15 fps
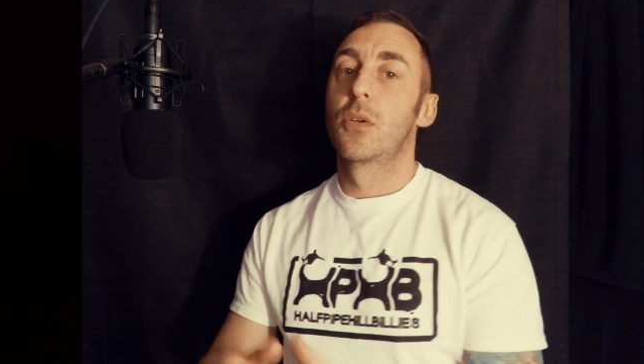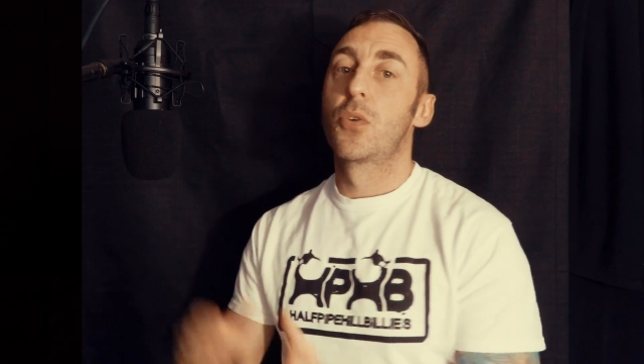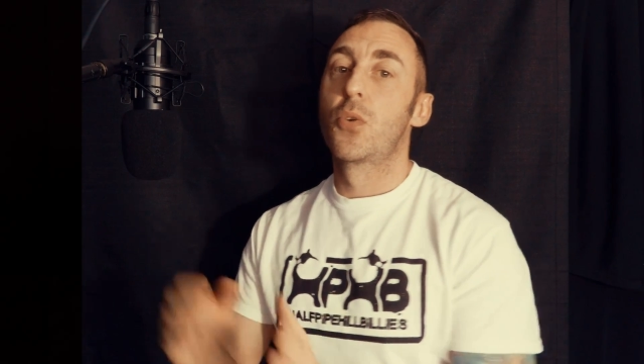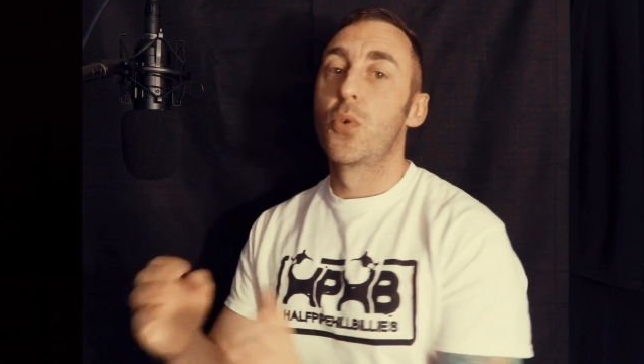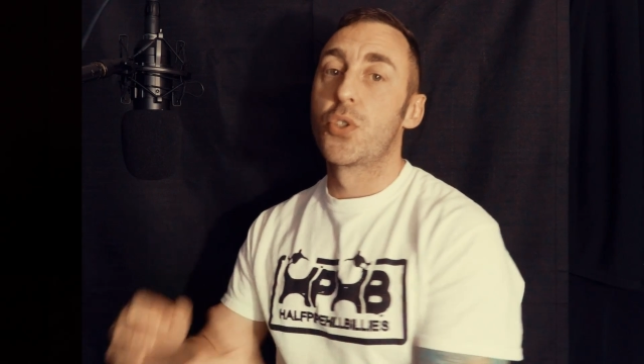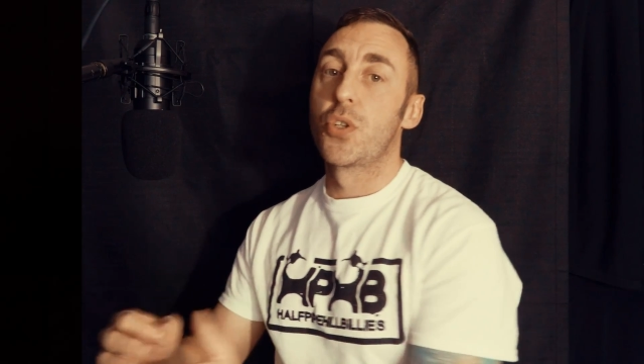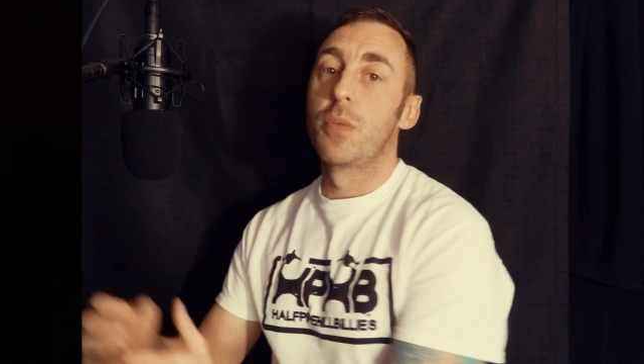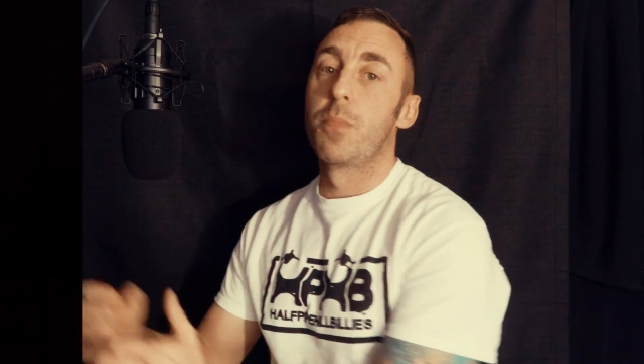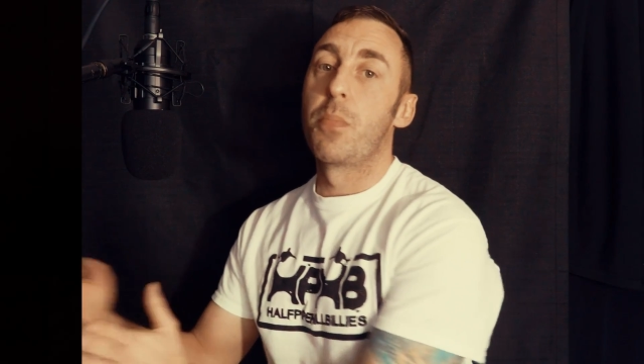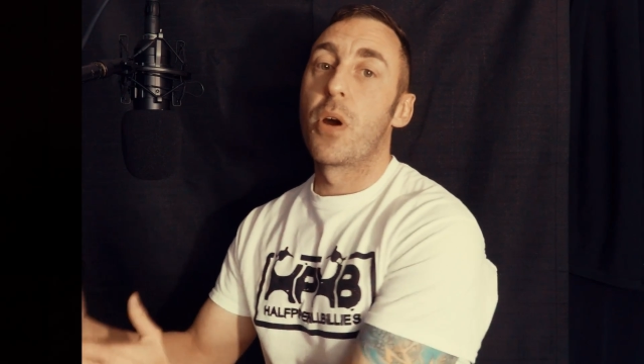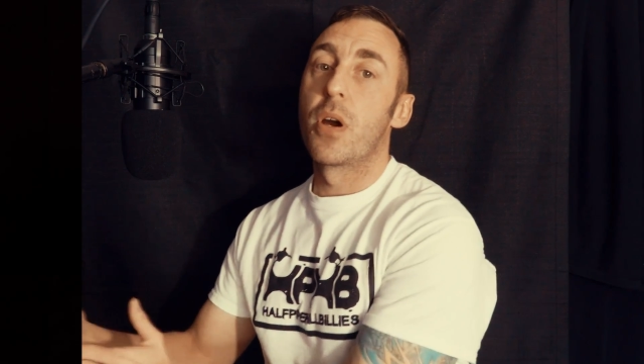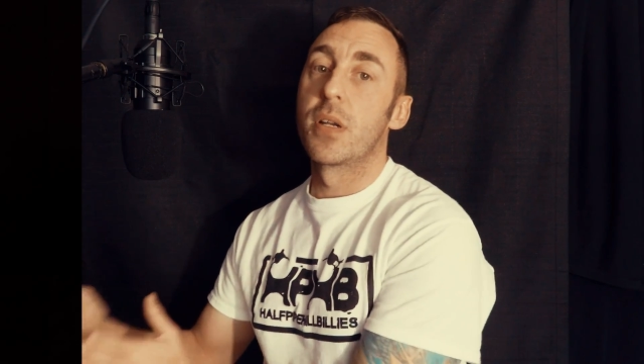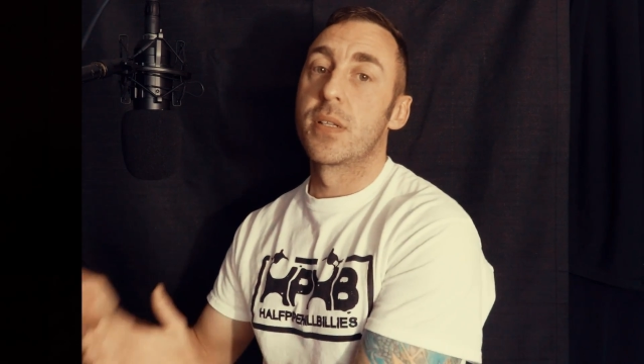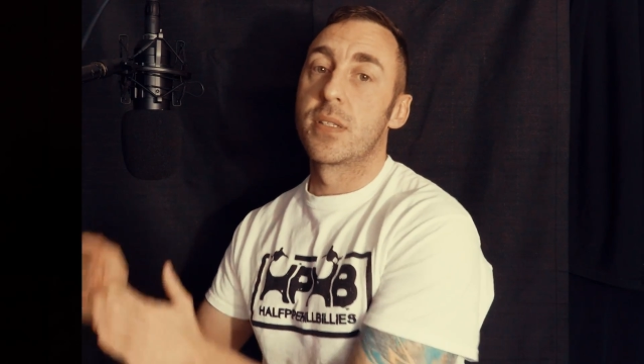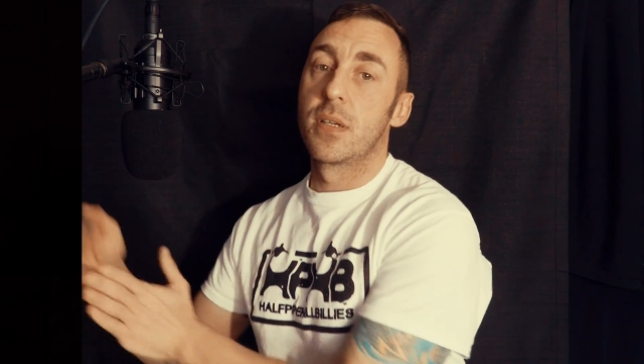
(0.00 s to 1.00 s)
crucial
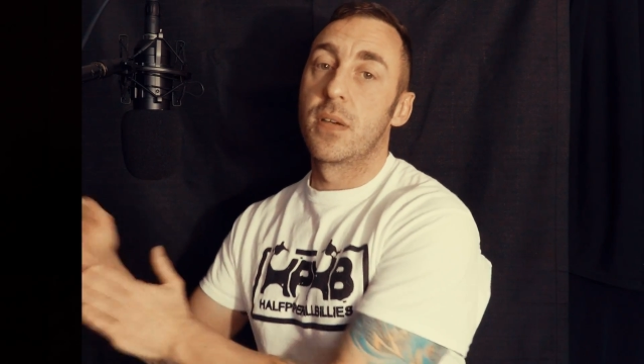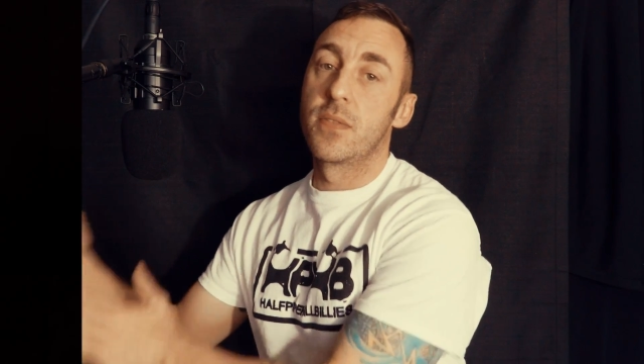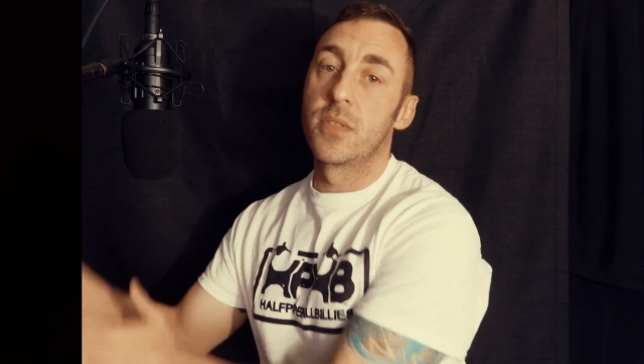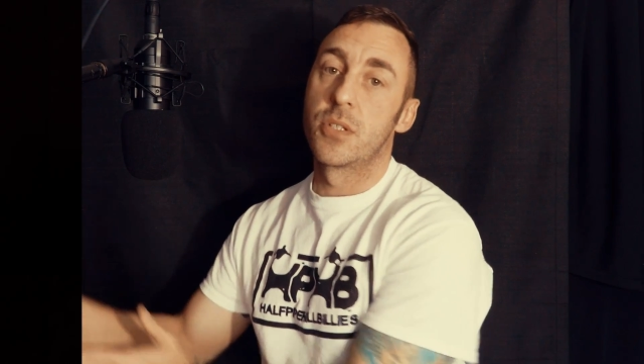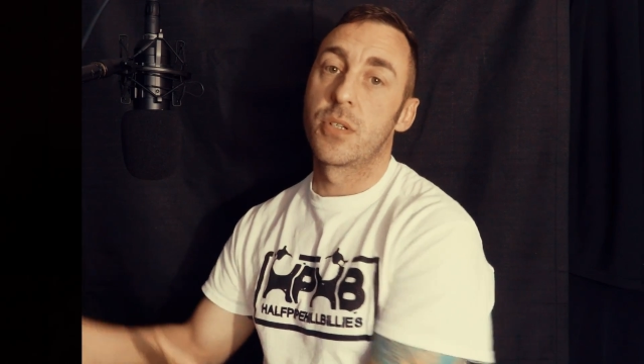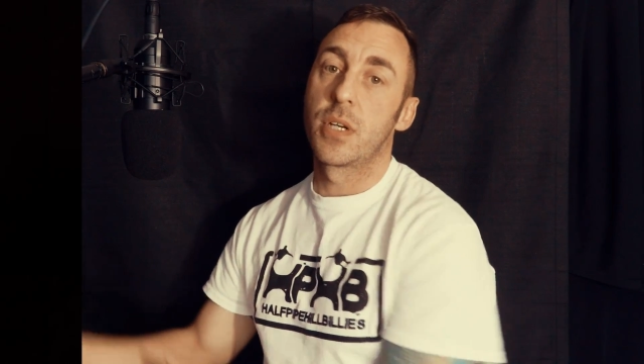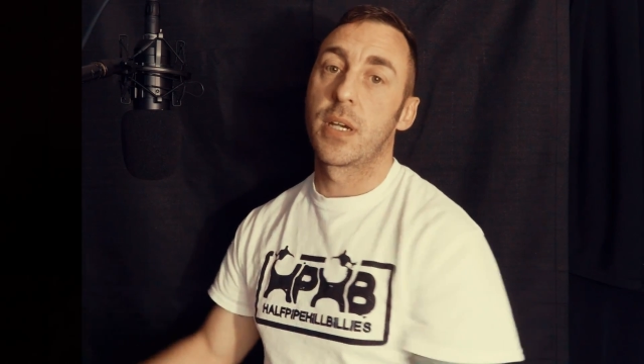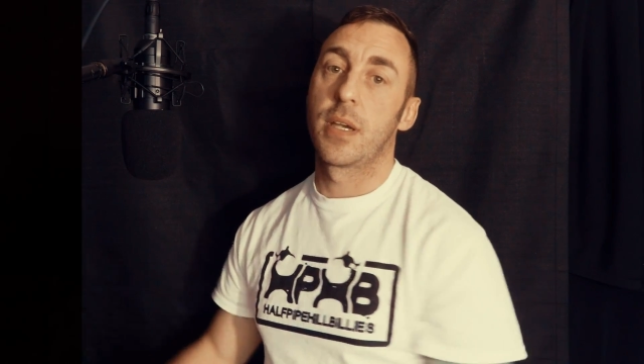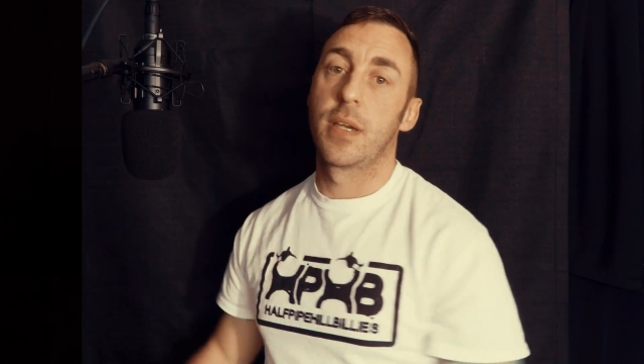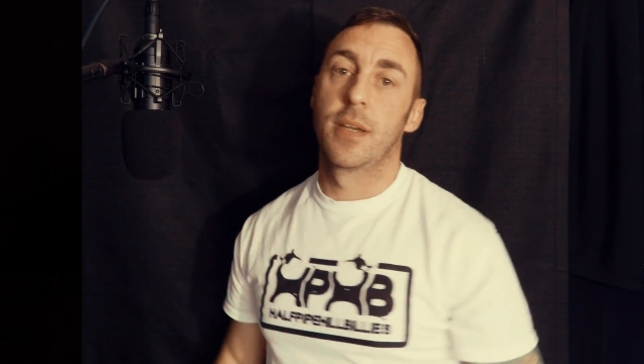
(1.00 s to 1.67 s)
parts of the trick.